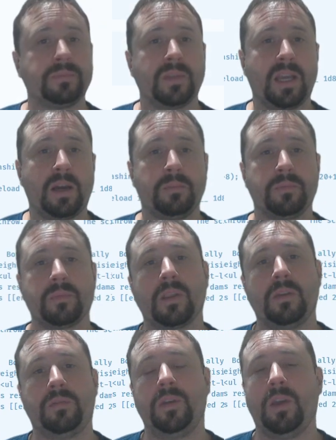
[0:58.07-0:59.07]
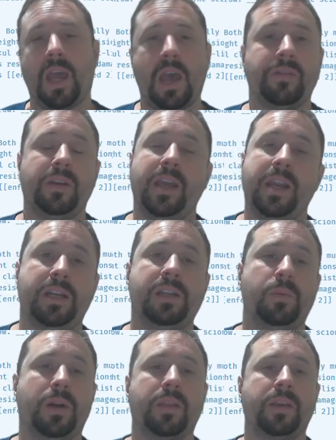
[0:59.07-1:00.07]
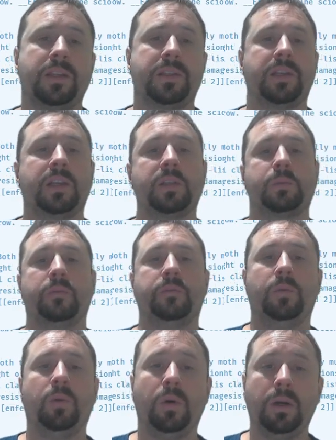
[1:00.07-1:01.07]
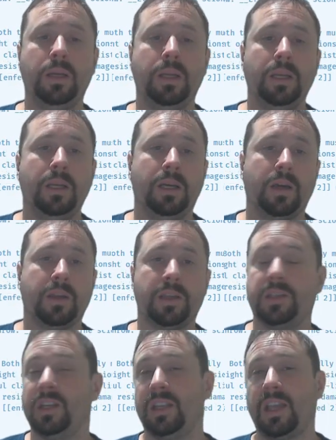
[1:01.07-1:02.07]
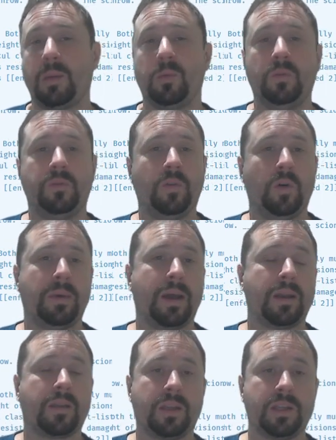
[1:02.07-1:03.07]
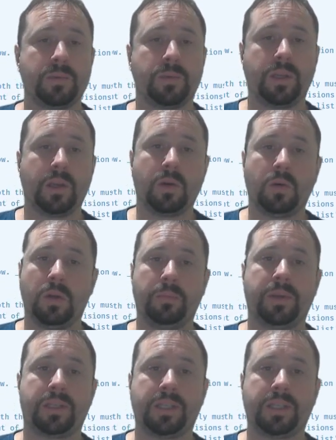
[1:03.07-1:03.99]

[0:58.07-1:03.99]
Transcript: Now, if you haven't edited one of these things before, I think it's in a YAML format, I think is what you call it, but